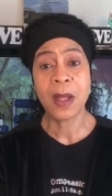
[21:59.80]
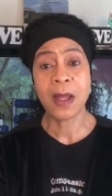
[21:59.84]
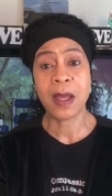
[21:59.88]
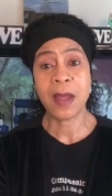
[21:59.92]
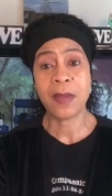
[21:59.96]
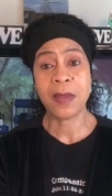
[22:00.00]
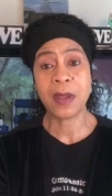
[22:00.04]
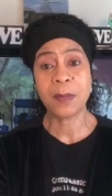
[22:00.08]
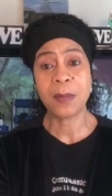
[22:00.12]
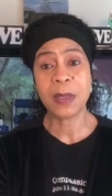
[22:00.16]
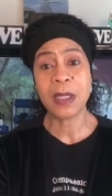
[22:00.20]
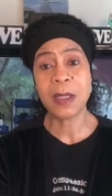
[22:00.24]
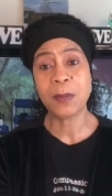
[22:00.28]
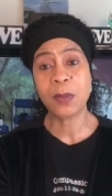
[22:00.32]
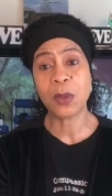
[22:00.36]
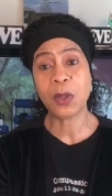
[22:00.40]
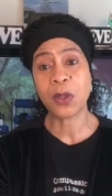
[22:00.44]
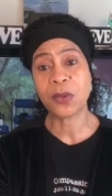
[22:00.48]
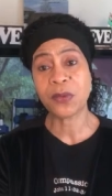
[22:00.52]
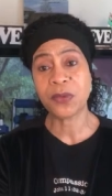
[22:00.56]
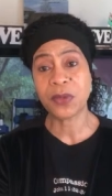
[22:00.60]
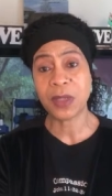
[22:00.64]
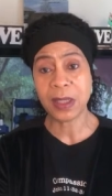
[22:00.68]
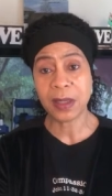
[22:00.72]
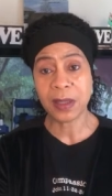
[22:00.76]
that people
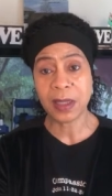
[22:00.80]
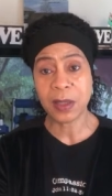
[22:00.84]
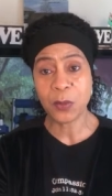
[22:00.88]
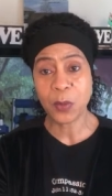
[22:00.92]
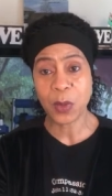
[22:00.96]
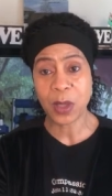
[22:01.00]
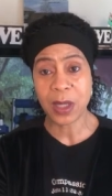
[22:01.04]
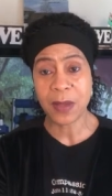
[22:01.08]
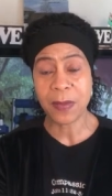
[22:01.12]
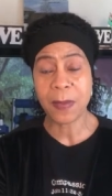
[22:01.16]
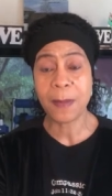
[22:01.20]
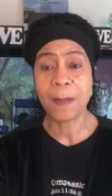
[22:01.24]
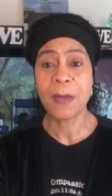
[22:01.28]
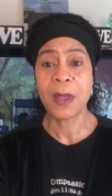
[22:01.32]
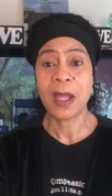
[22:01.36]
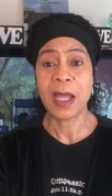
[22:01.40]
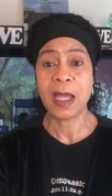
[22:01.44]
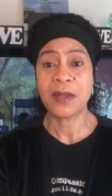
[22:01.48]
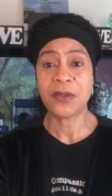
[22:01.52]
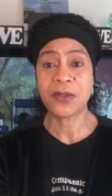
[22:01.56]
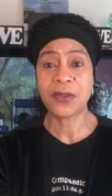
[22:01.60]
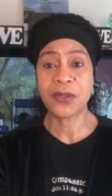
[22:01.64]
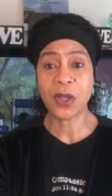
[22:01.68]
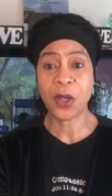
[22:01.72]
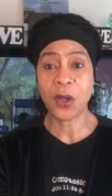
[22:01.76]
are dealing with.
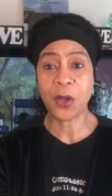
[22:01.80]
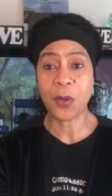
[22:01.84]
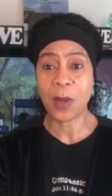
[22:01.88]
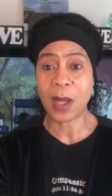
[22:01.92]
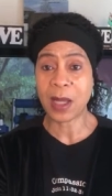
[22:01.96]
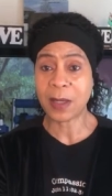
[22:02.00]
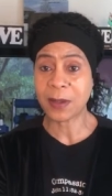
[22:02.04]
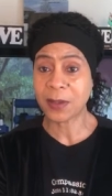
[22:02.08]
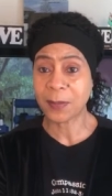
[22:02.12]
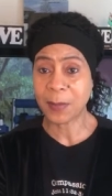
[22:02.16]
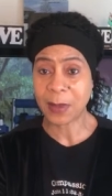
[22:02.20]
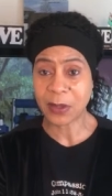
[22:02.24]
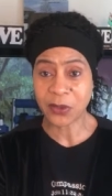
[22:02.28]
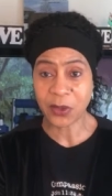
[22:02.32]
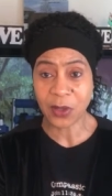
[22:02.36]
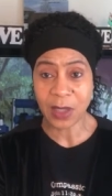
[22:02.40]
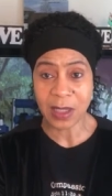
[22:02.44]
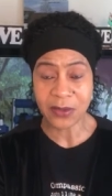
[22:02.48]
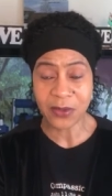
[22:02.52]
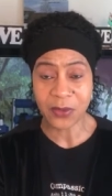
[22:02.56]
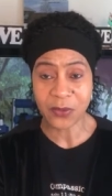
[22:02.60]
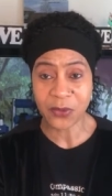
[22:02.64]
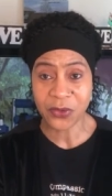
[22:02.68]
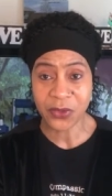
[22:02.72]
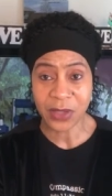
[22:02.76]
And so I
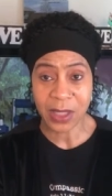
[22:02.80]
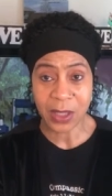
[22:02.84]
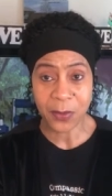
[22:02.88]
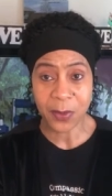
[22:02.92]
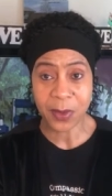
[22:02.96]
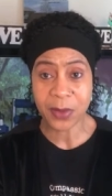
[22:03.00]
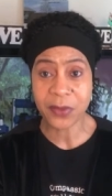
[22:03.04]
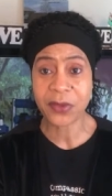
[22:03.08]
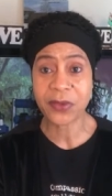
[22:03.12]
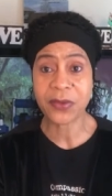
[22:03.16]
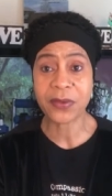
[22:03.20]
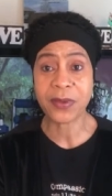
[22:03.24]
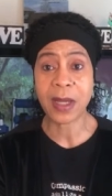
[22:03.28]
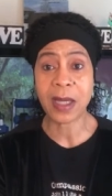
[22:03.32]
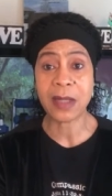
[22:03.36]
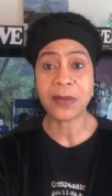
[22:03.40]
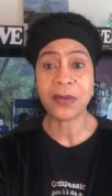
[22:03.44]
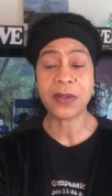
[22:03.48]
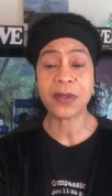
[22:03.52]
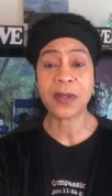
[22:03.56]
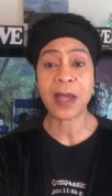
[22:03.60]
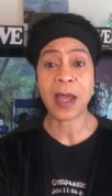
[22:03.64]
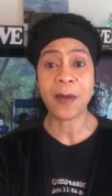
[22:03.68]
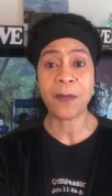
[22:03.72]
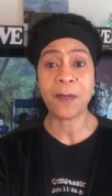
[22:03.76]
specialize in chair
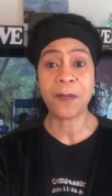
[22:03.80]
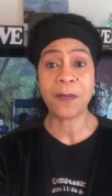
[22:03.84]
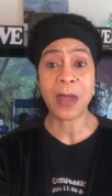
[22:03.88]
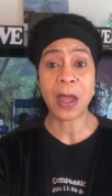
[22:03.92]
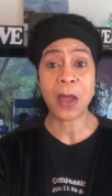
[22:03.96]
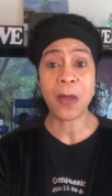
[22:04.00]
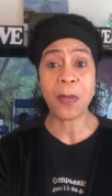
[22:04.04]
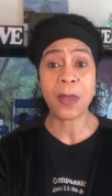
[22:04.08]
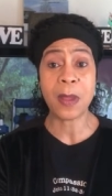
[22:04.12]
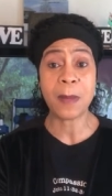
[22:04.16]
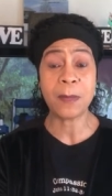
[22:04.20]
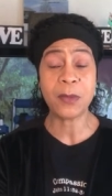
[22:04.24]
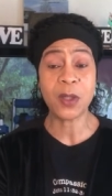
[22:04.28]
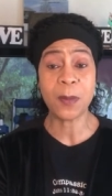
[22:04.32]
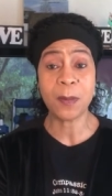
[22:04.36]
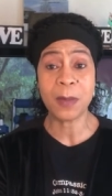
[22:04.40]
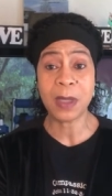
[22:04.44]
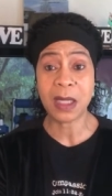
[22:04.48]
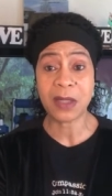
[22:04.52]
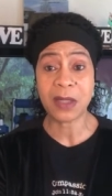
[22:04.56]
exercises. I've found them to be